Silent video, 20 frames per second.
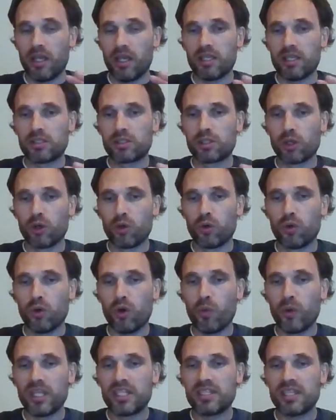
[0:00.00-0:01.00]
So
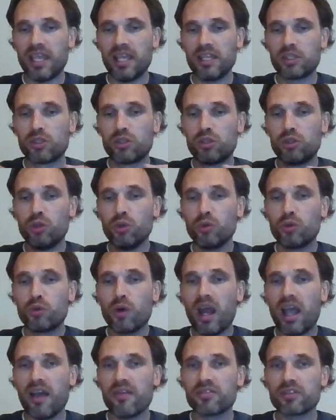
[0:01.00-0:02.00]
we say two
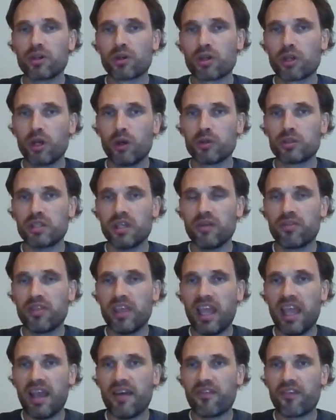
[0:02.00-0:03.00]
graphs are close if
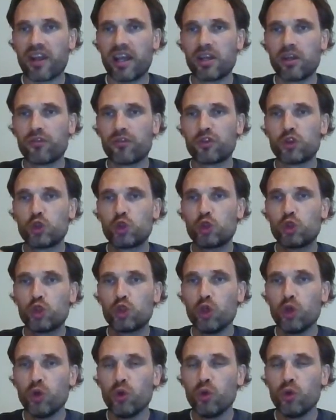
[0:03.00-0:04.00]
they have kind of
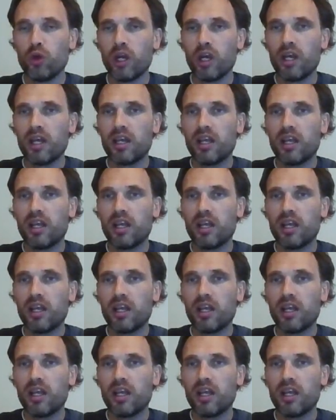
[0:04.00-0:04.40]
two